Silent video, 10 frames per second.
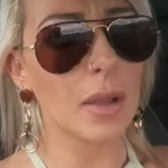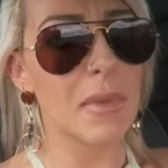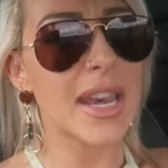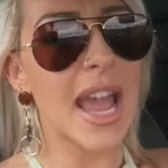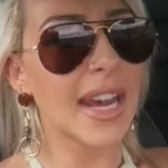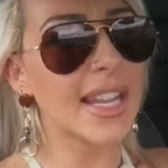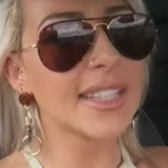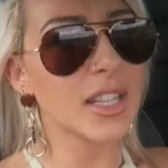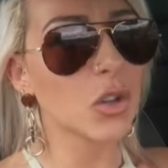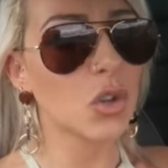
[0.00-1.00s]
Like my
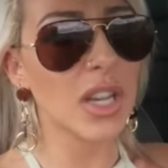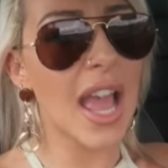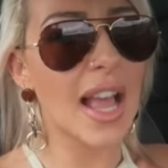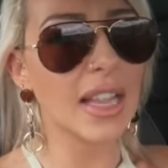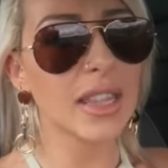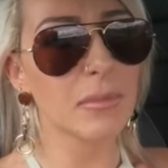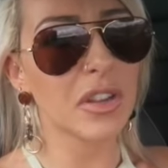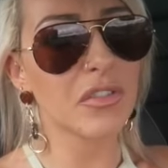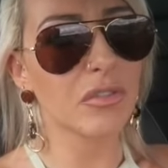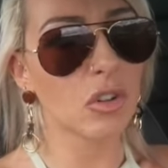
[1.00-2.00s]
nanny's in good health, and
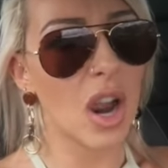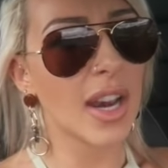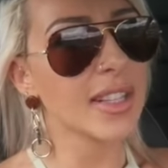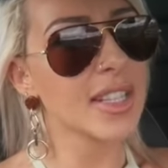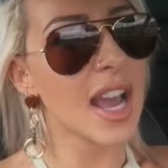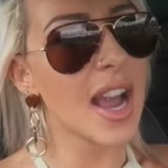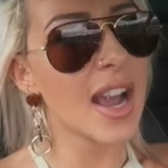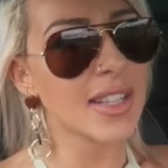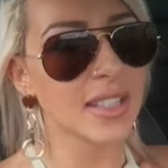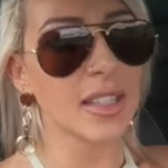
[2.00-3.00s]
my granddad,